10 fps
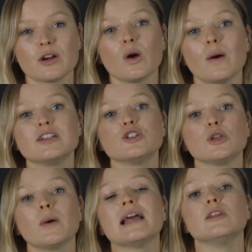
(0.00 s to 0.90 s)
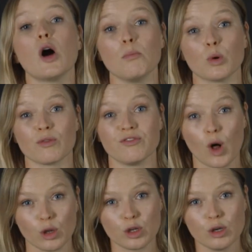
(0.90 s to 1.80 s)
going to do a lot more
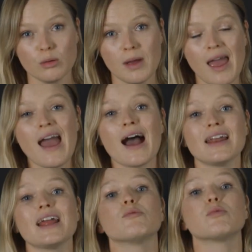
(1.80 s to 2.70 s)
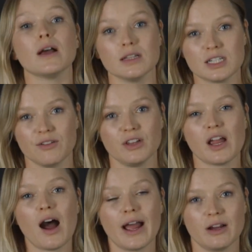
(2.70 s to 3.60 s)
volume at a relatively
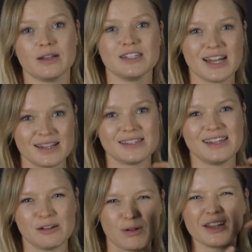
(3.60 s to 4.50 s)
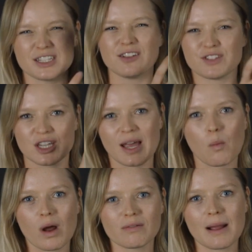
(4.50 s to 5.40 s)
higher intensity relative to their
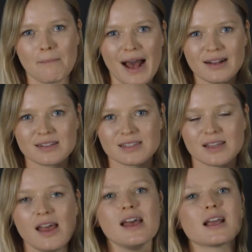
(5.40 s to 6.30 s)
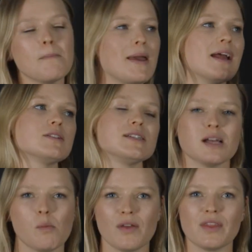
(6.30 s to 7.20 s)
one rep max compared to
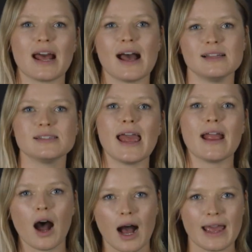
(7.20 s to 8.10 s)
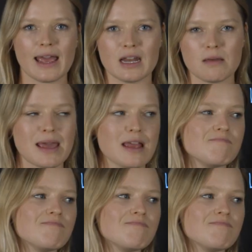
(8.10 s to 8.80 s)
someone that has a high NME.